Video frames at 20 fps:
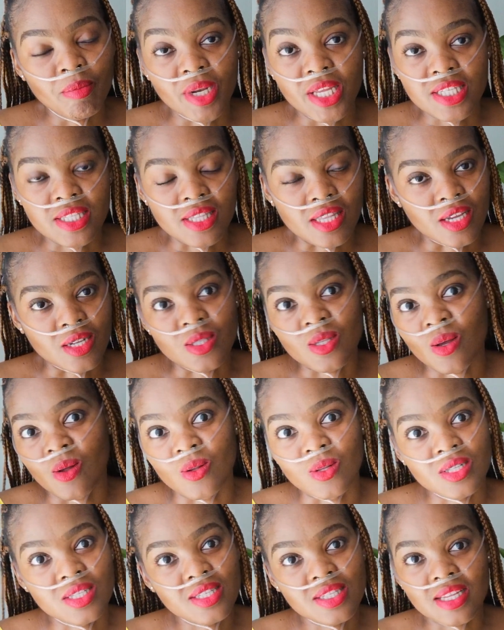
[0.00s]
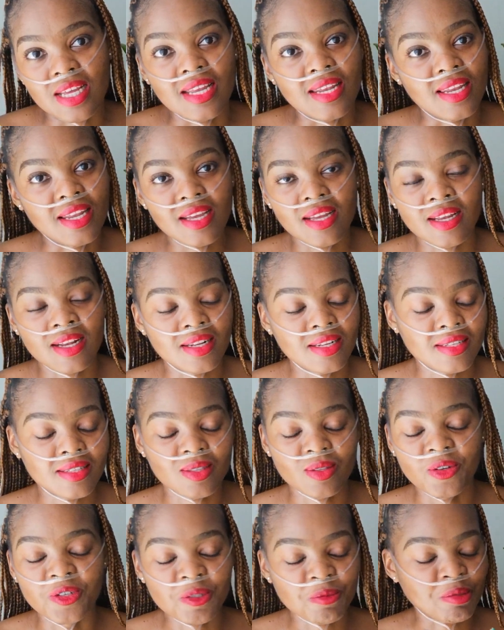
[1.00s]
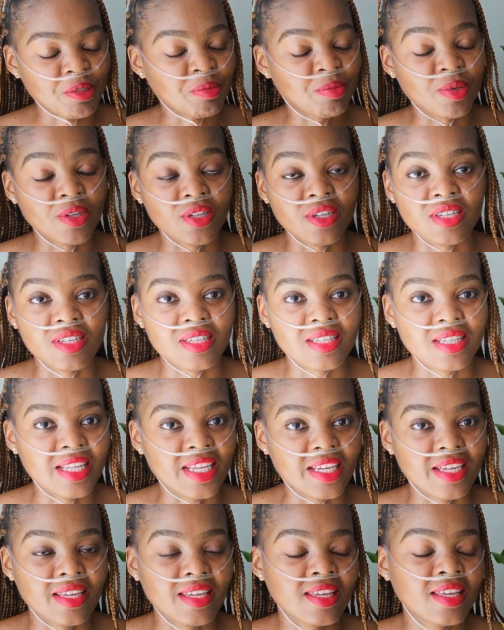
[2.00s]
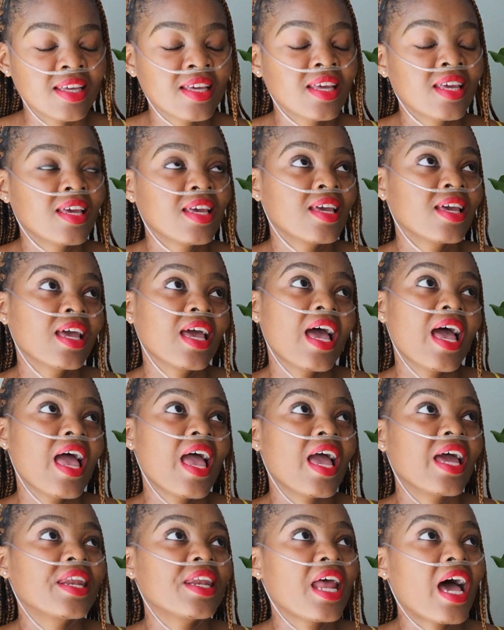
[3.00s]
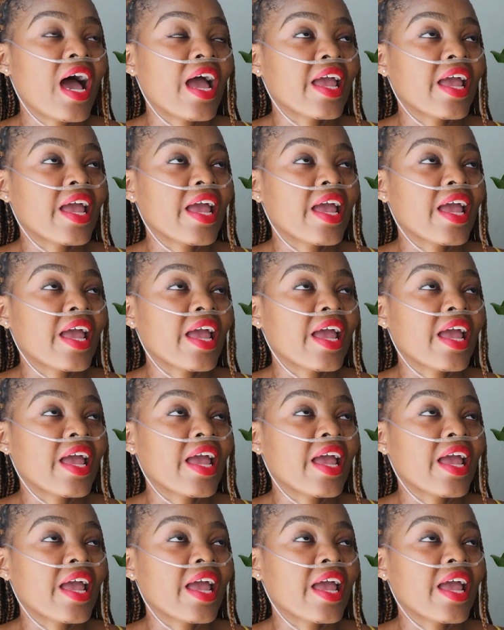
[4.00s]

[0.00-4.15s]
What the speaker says: bless their souls, those people, like, and